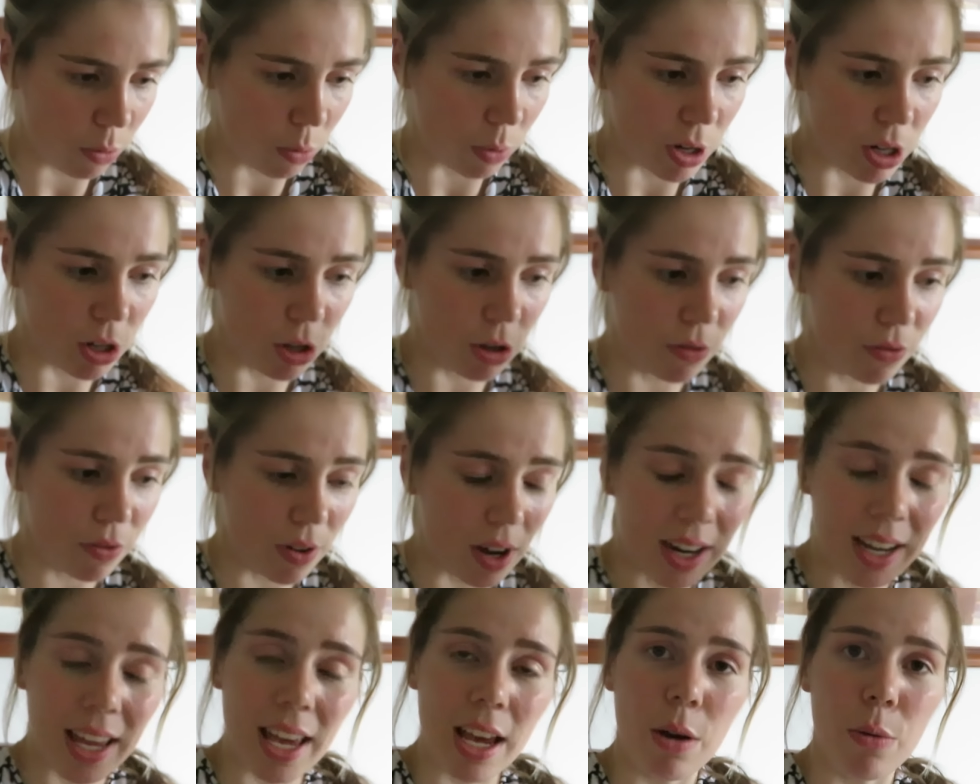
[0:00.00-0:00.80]
when you
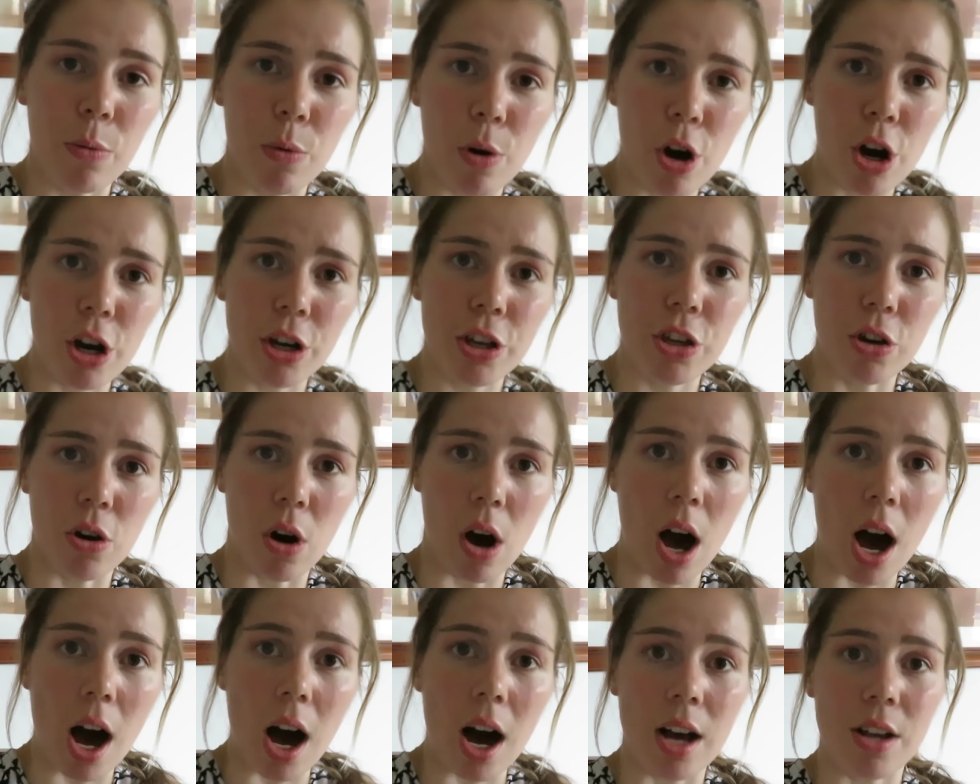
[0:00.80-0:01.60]
fucking work
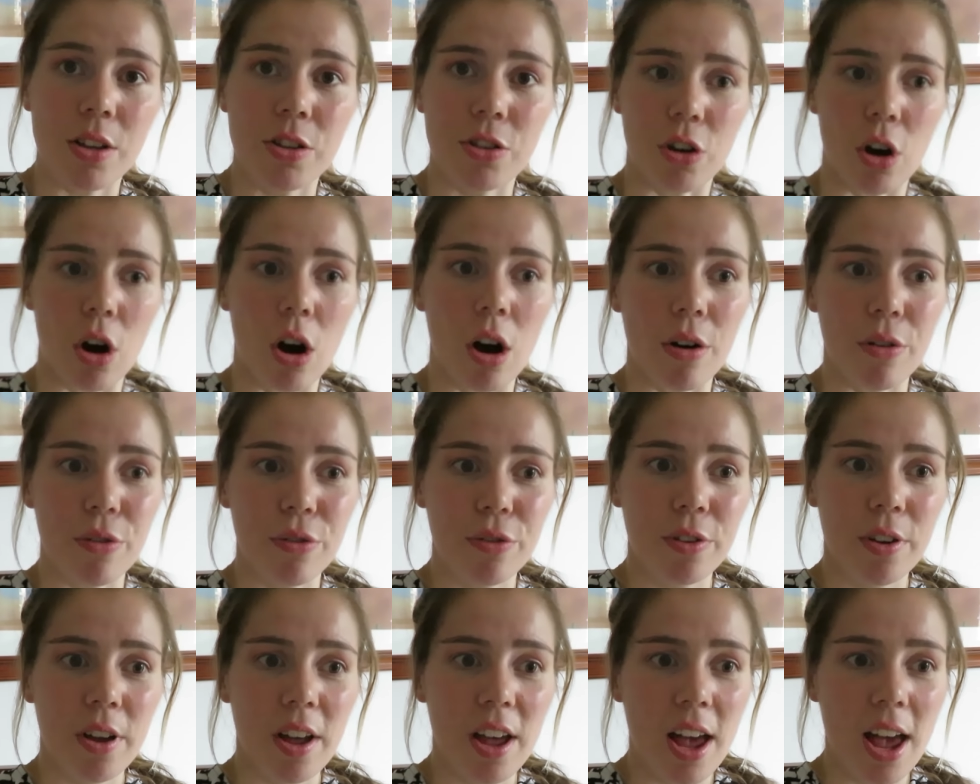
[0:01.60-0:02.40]
your ass
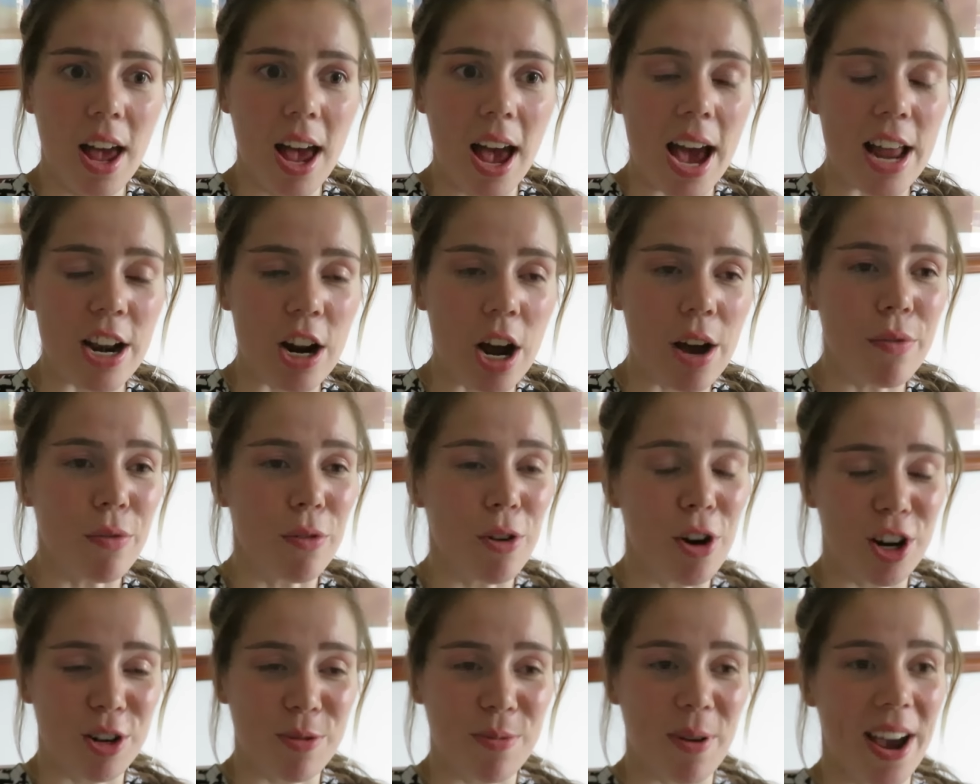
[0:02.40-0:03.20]
off, and I've
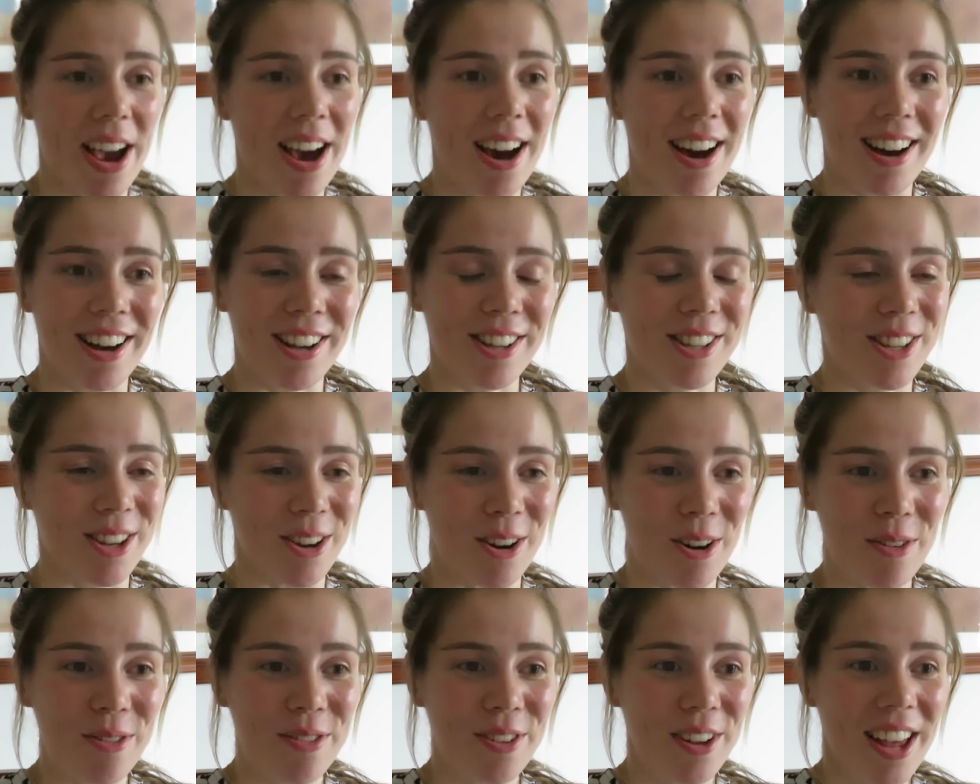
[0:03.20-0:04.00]
worked my ass
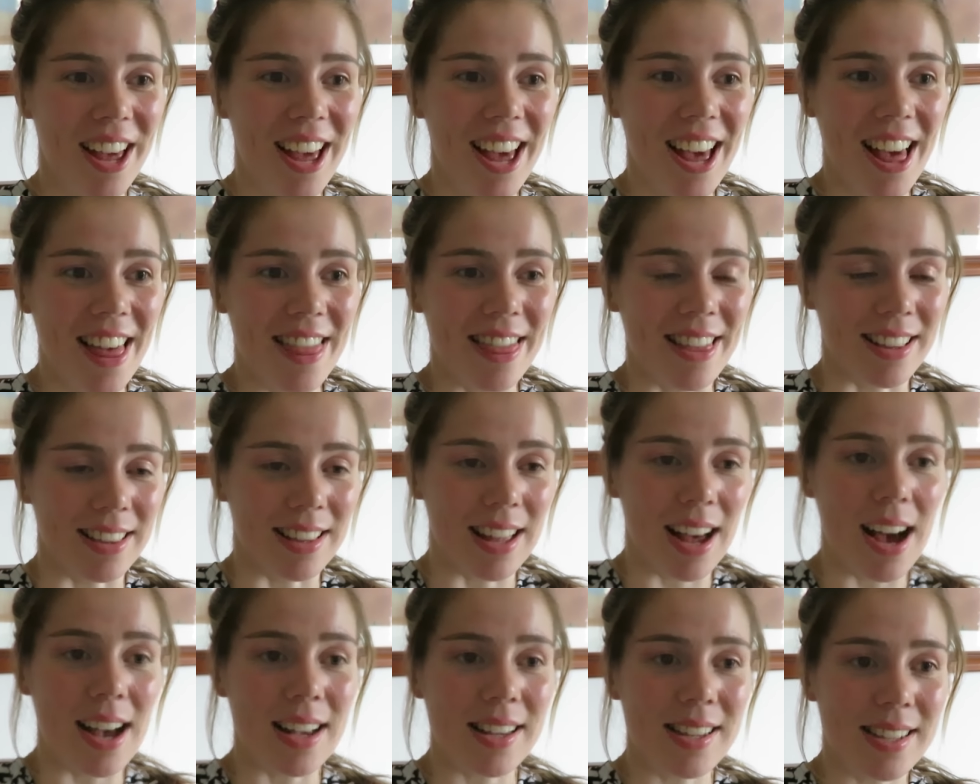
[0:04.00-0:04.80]
off the
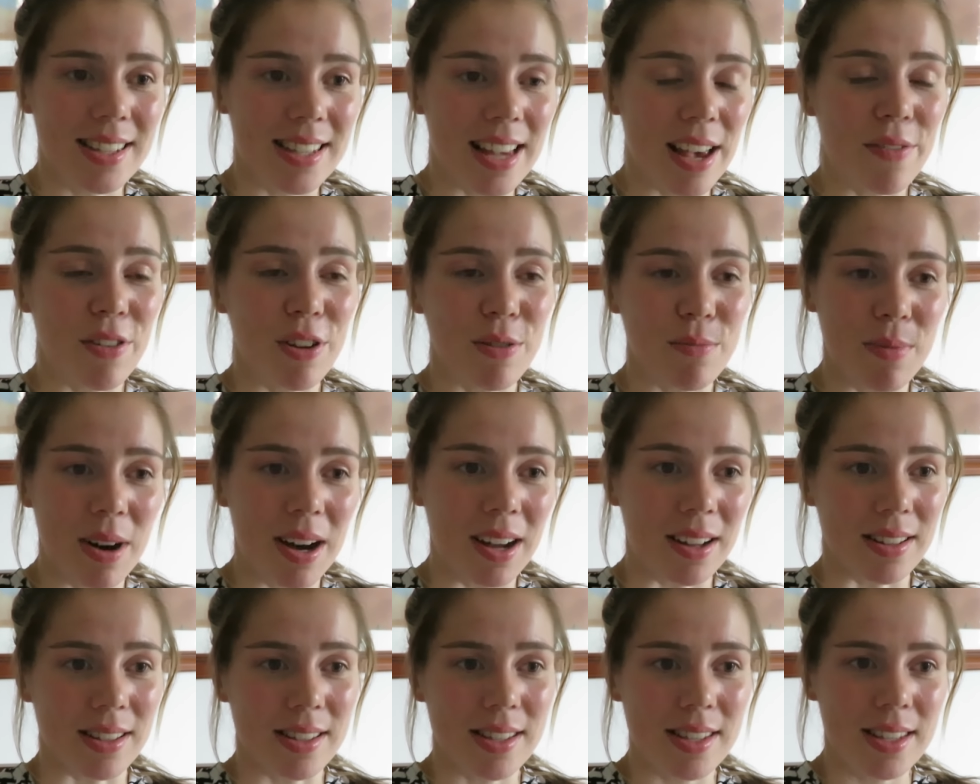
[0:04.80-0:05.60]
last seven
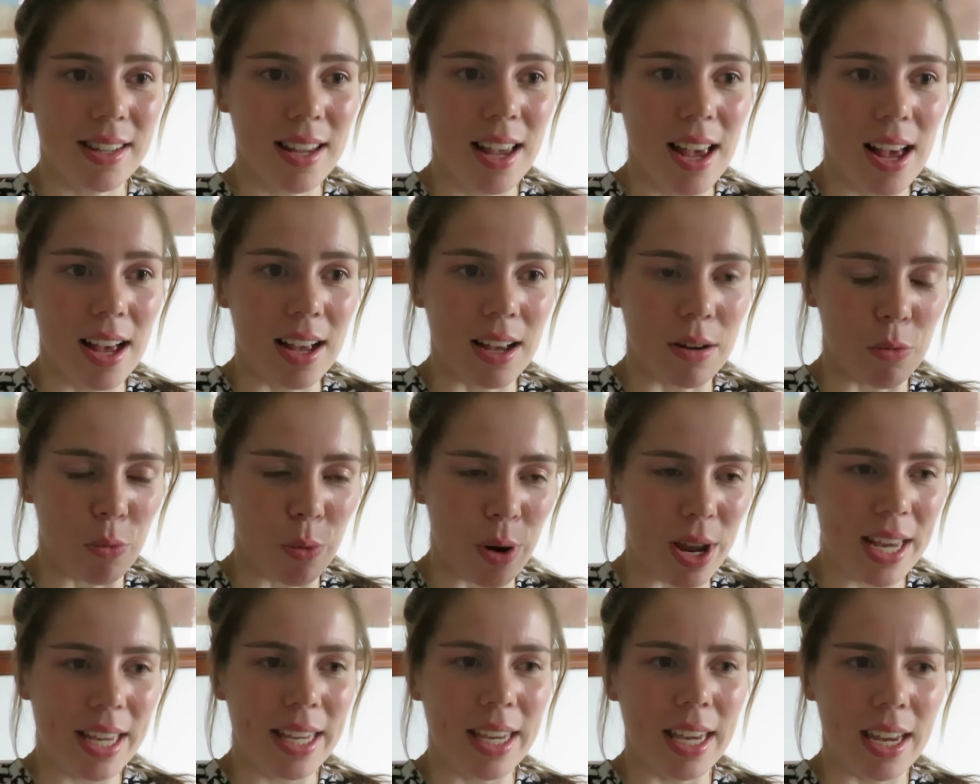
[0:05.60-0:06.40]
months,
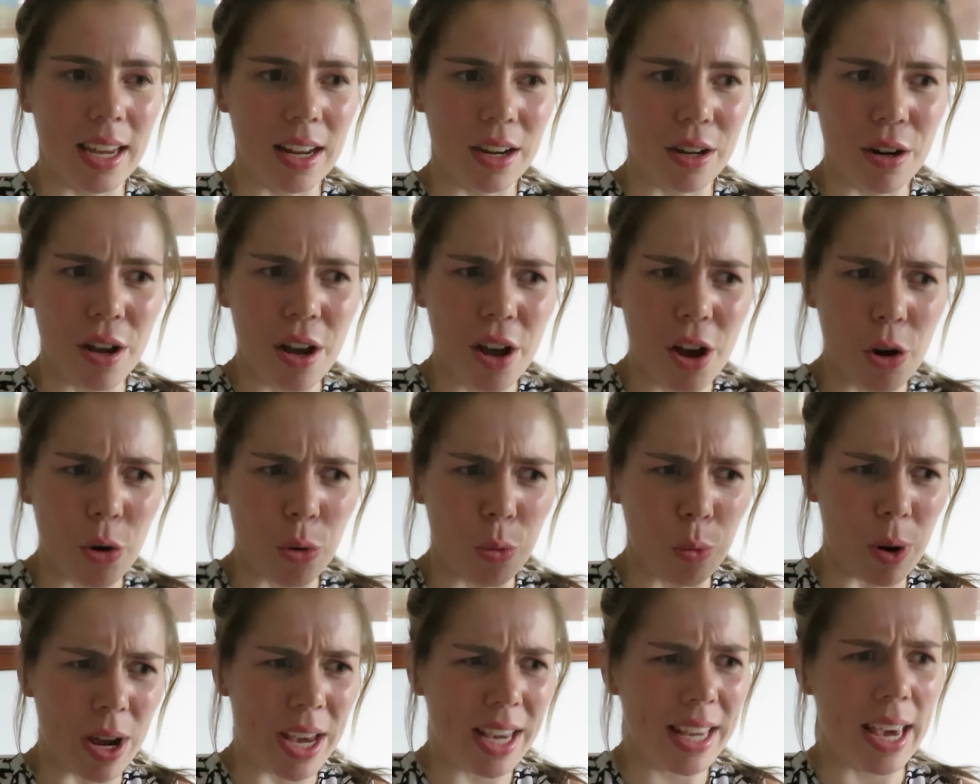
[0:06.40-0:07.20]
week in,
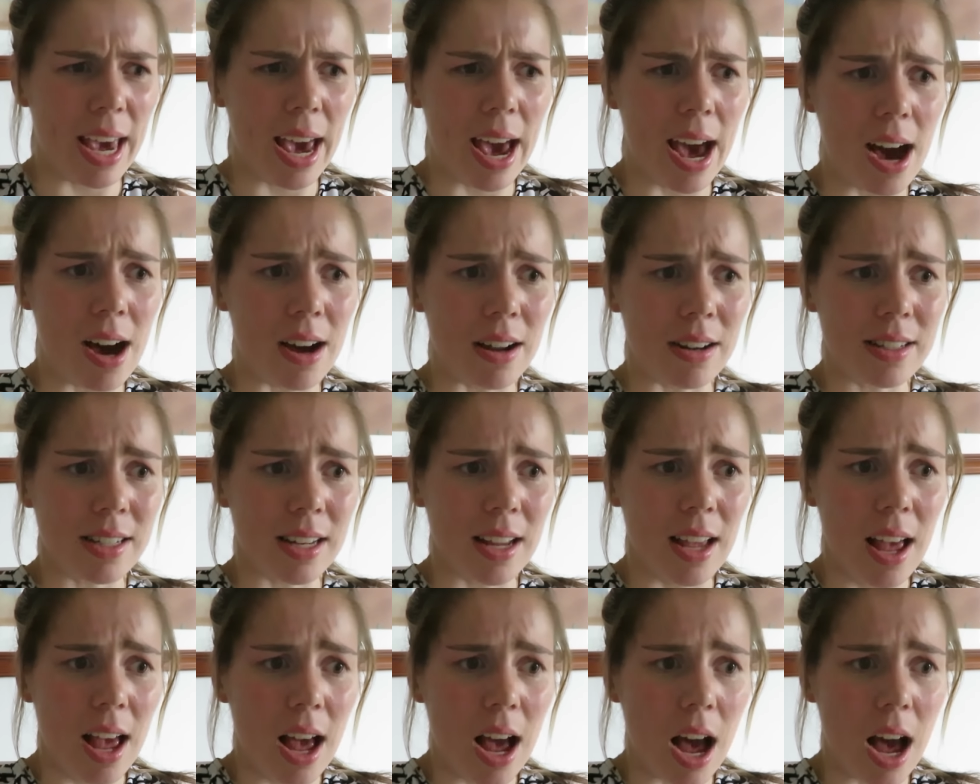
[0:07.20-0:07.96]
week out,